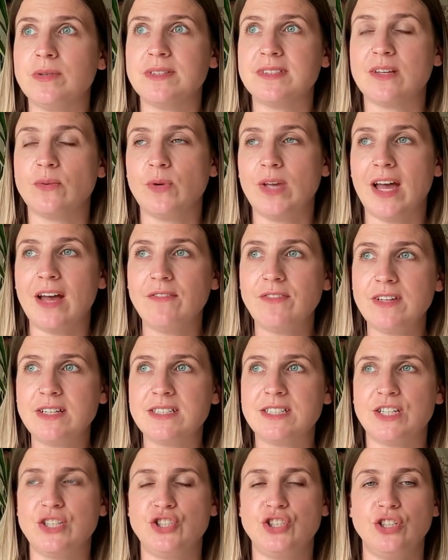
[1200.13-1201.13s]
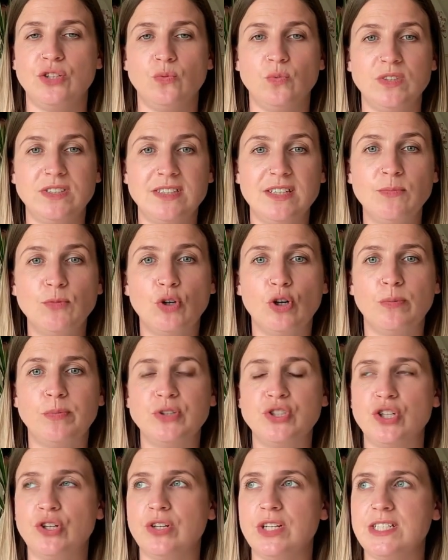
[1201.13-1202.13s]
is that we have the intention, we see more
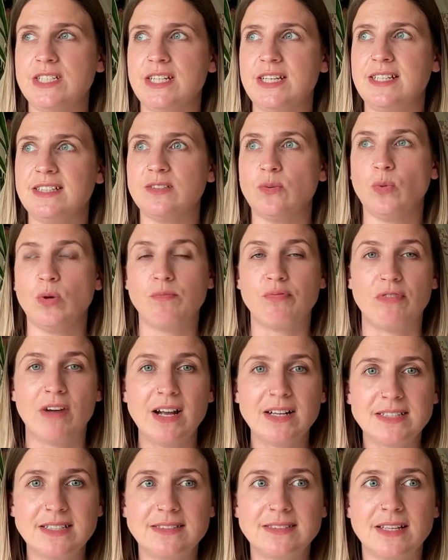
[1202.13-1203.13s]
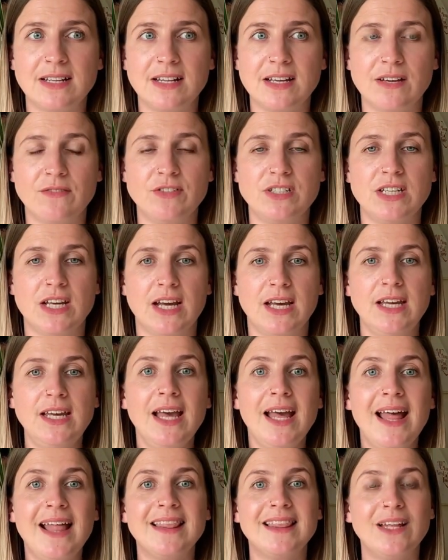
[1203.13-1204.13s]
opportunities, we practice selling every day.
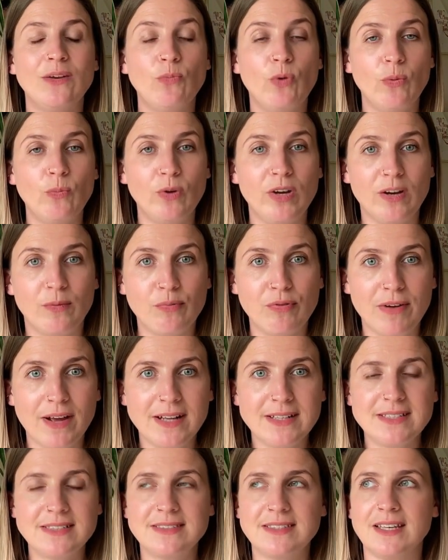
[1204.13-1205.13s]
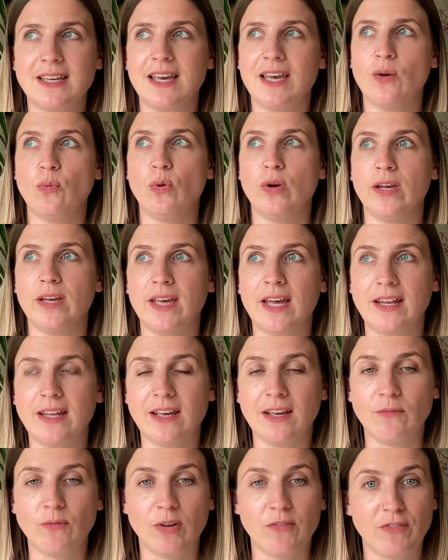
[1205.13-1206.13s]
Then when we are practicing it, we're
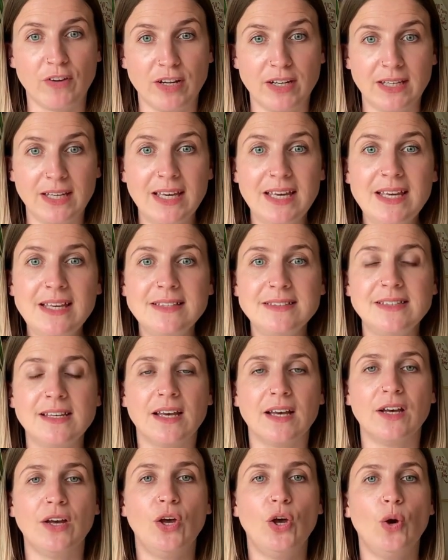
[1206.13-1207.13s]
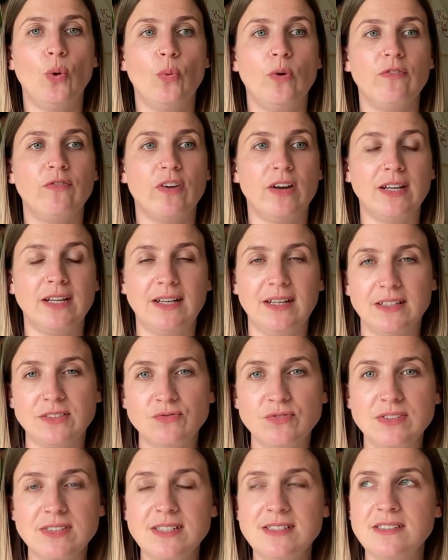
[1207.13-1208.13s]
finding it easier, we're finding less
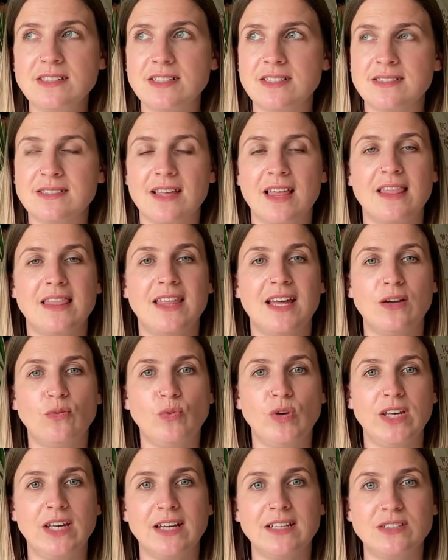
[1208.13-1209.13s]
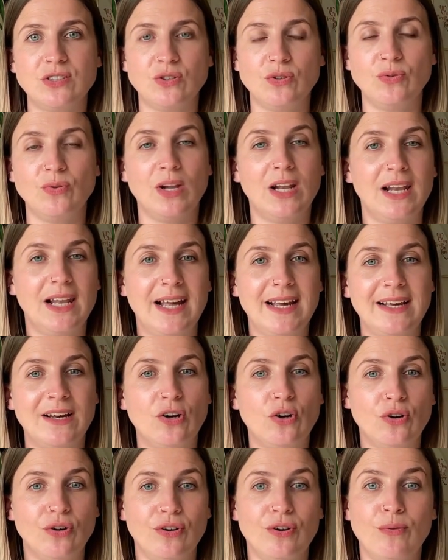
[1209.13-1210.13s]
resistance. Then we get to layer
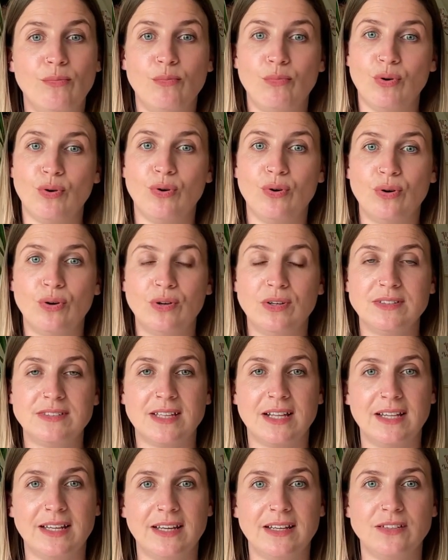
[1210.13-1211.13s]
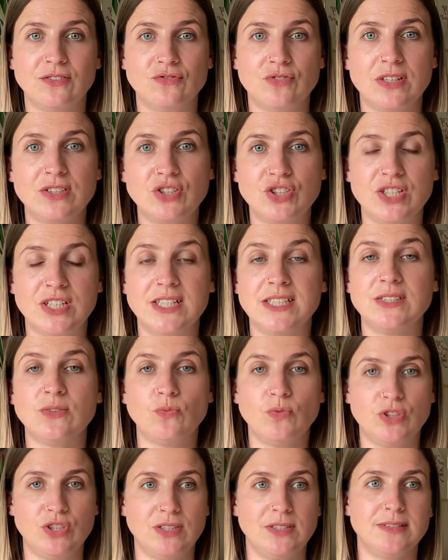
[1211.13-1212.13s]
on more selling strategies,
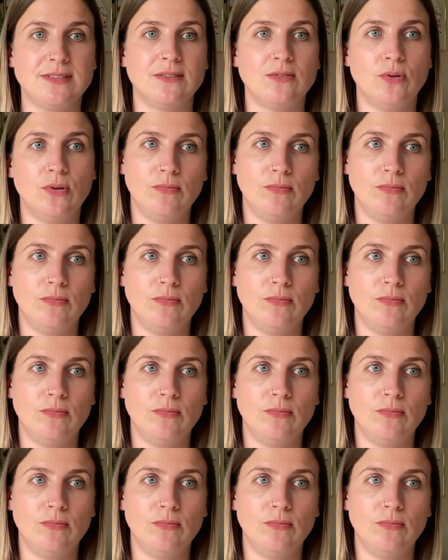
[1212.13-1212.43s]
which is